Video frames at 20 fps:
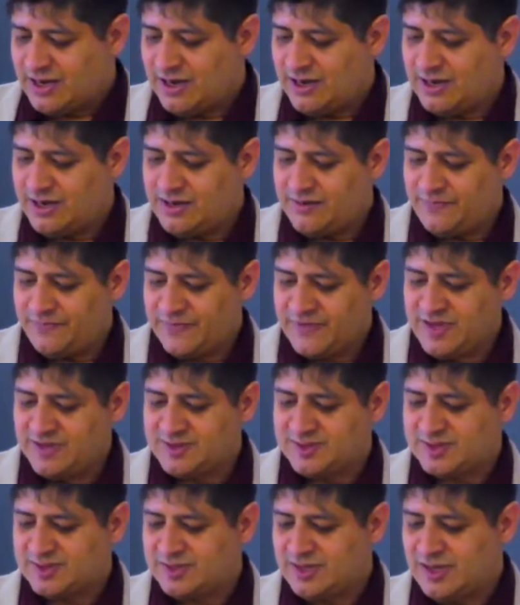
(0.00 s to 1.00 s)
Uh,
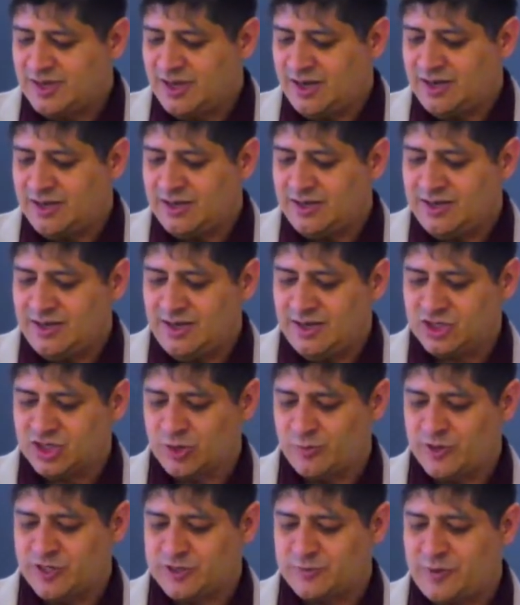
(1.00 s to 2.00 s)
this uh,
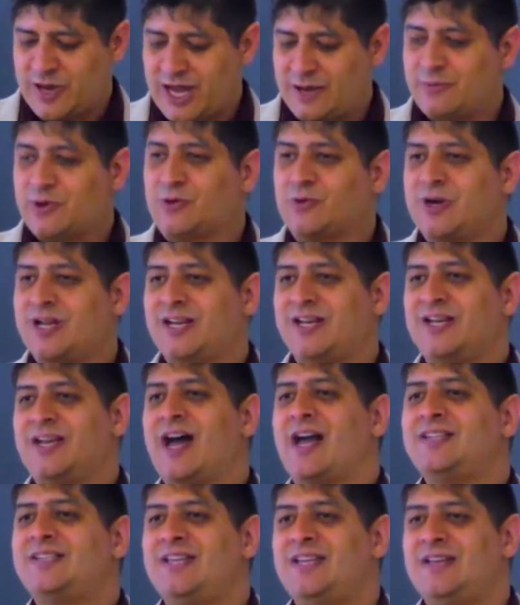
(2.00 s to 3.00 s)
Interpreter's Bible, written in
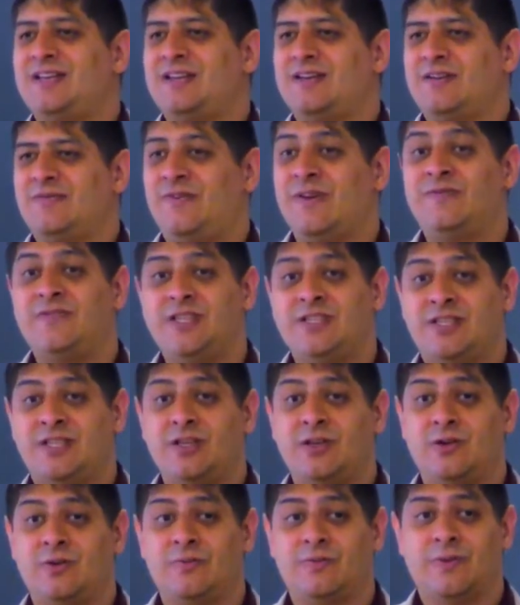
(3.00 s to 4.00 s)

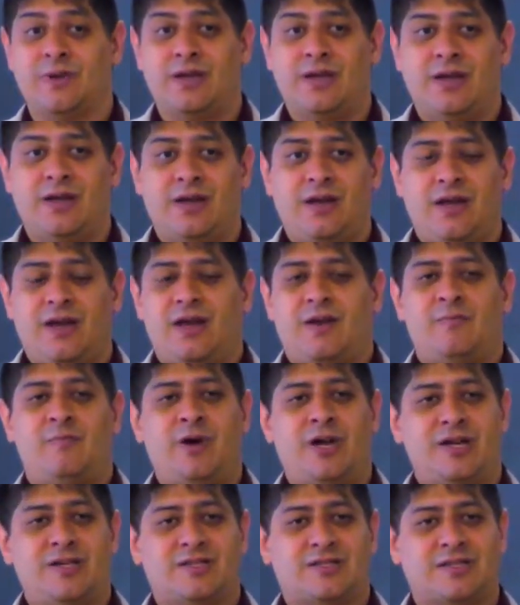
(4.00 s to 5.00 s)
1952,
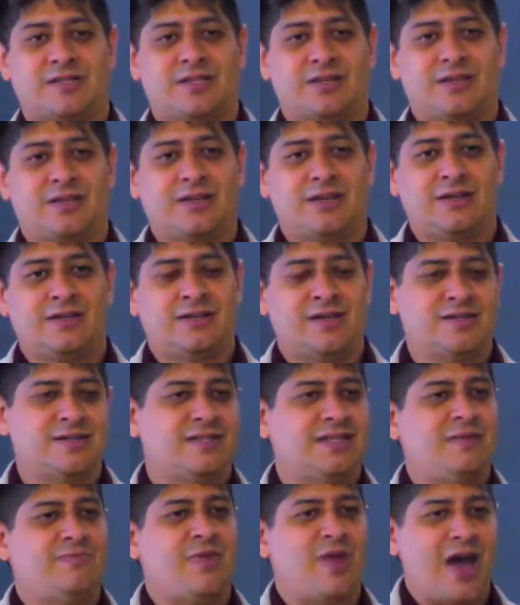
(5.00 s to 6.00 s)
but it
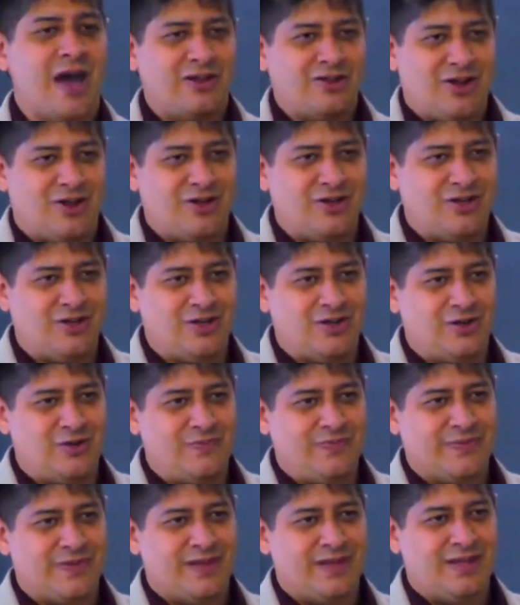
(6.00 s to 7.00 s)
doesn't seem that long
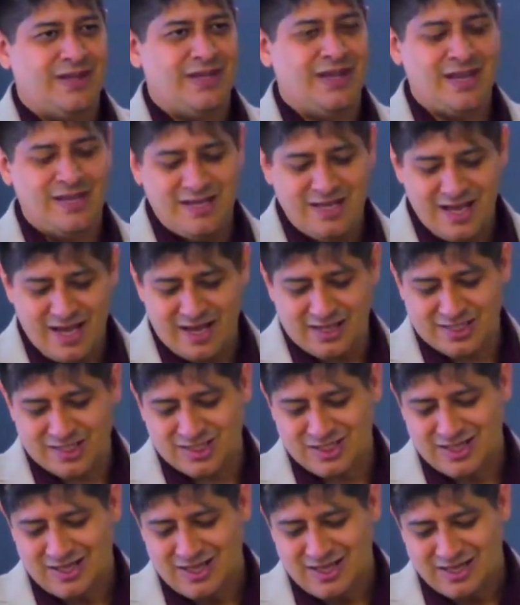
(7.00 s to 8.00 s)
ago, and
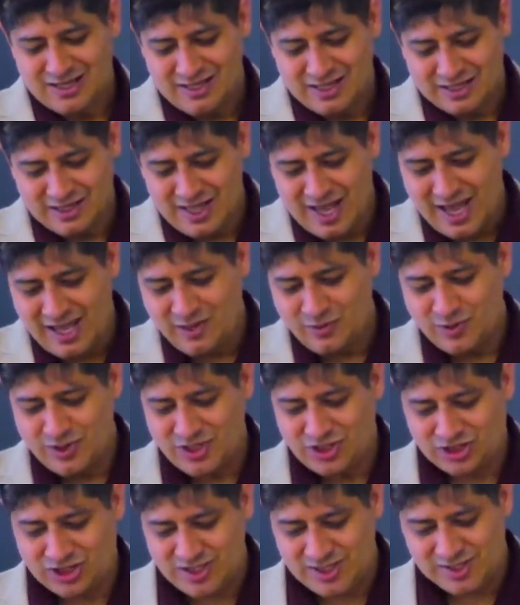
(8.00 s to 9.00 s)
yet the
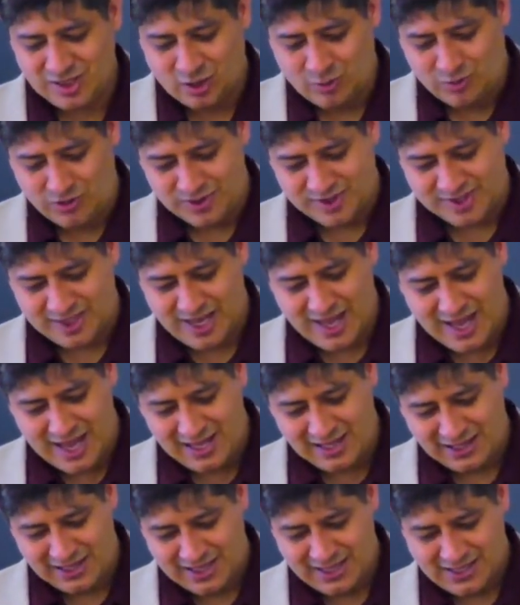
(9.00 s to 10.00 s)
language is almost
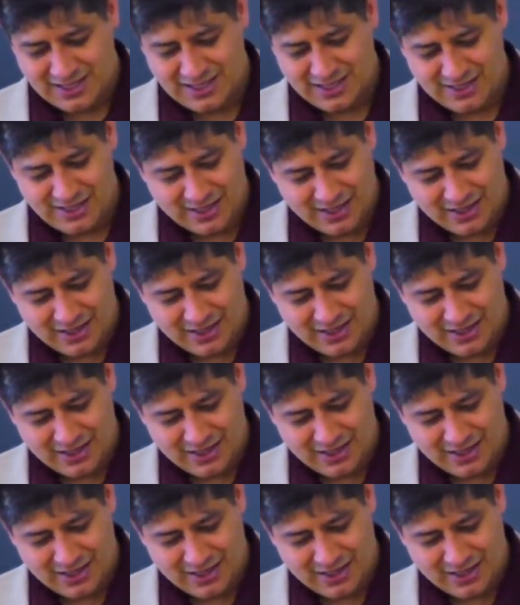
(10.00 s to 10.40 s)
alien.